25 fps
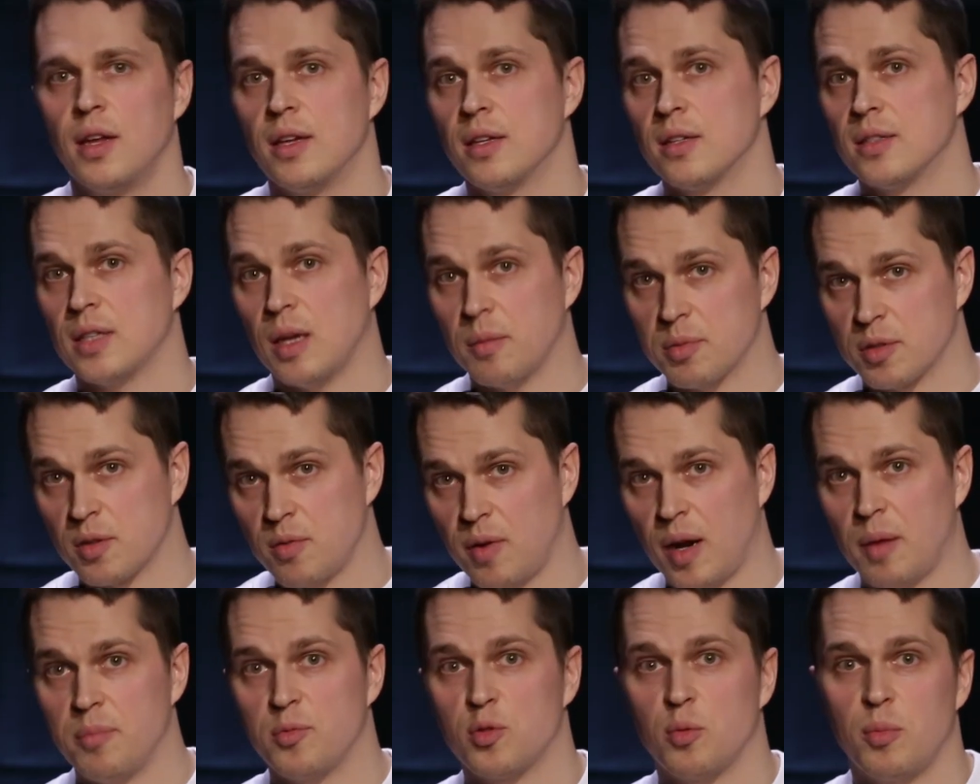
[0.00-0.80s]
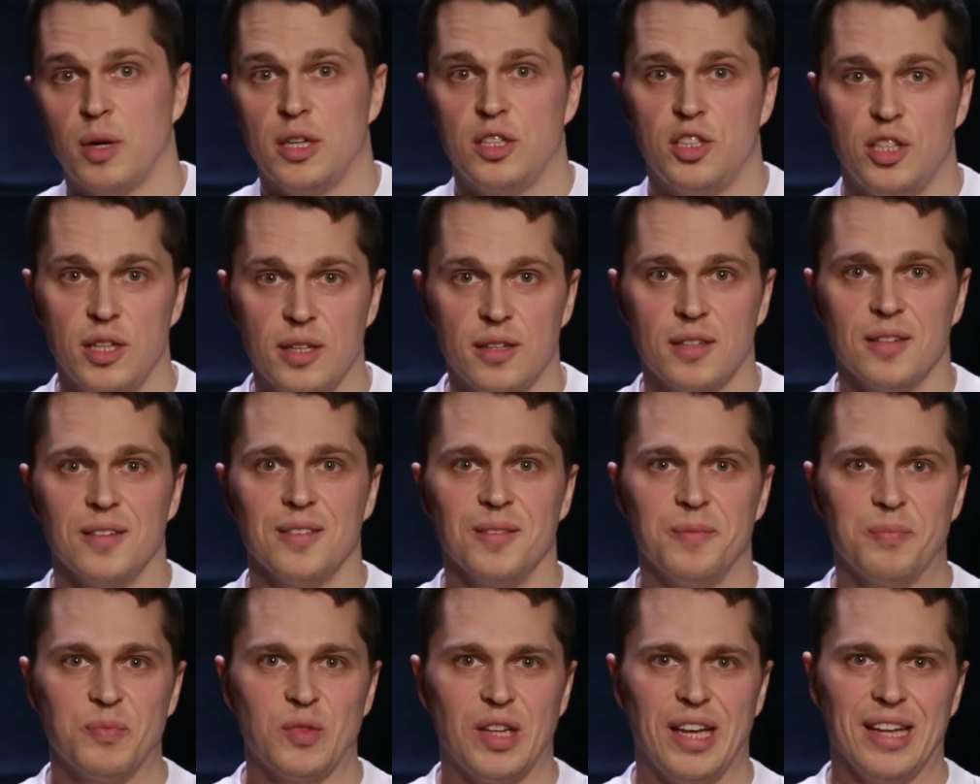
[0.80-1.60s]
Subscribe to my channel
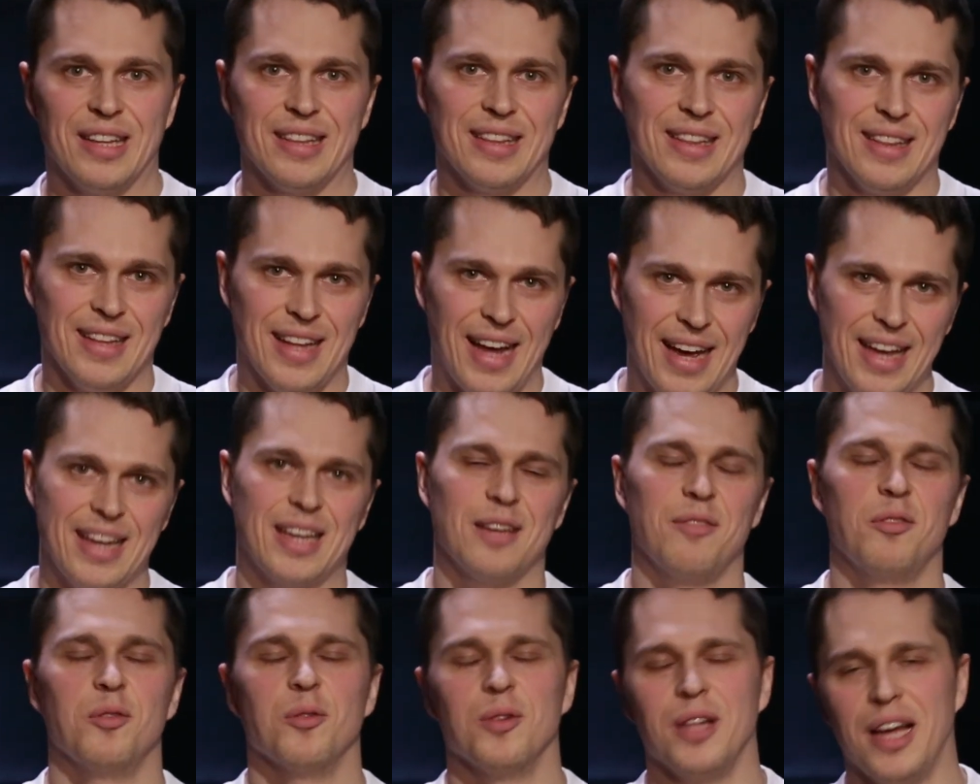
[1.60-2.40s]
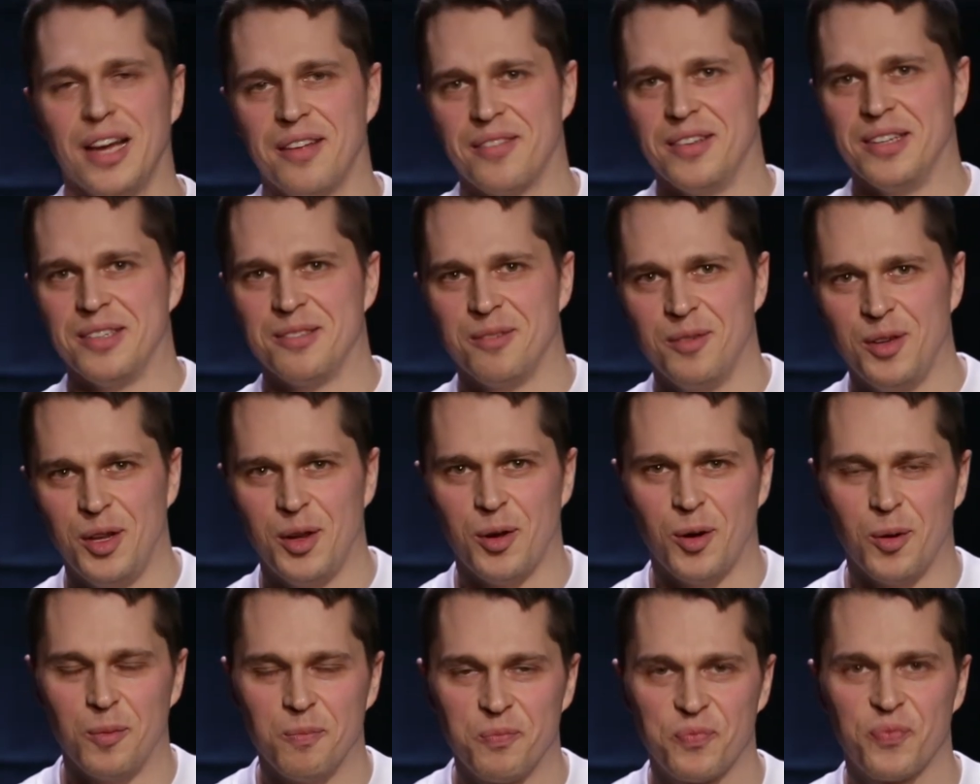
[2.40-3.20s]
and like if you like this
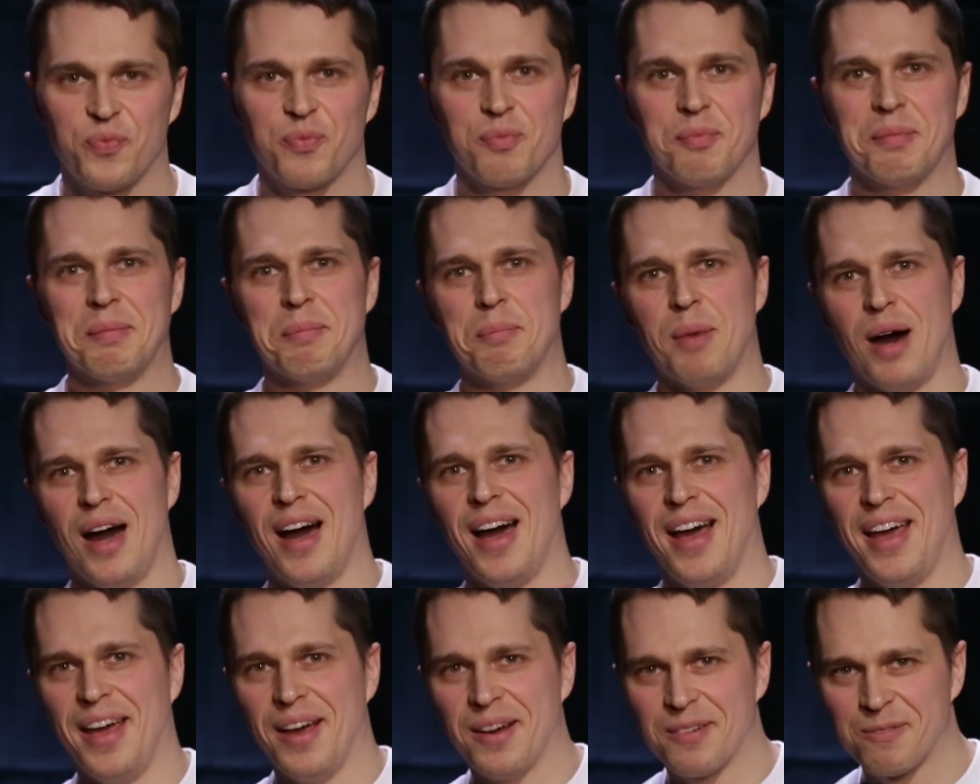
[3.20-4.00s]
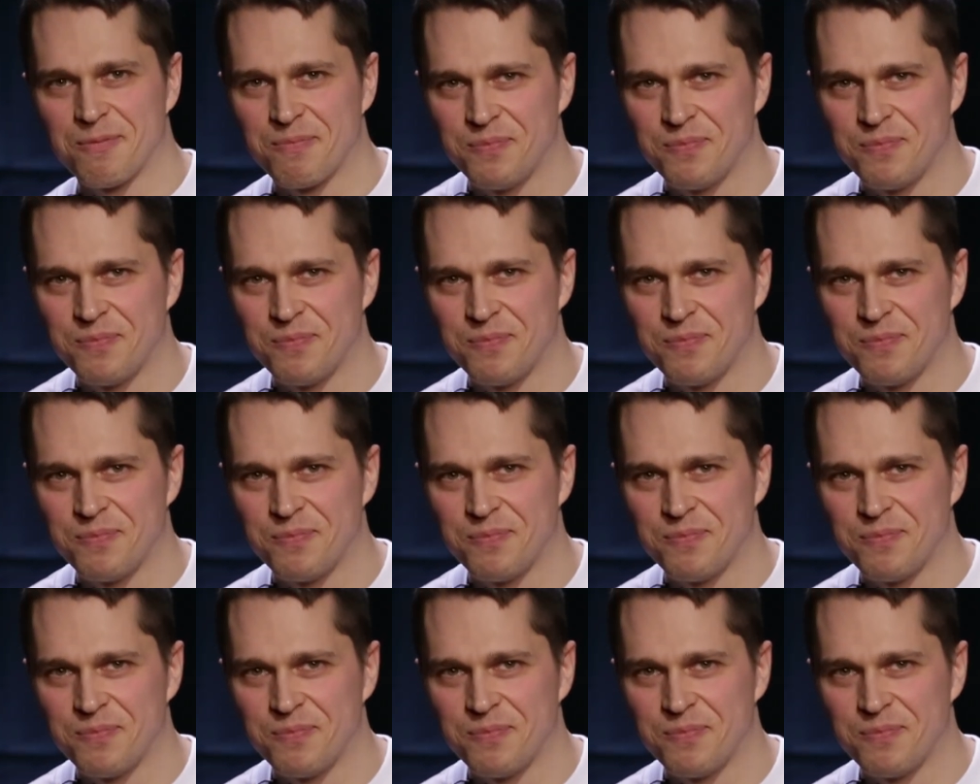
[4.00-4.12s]
video. Bye!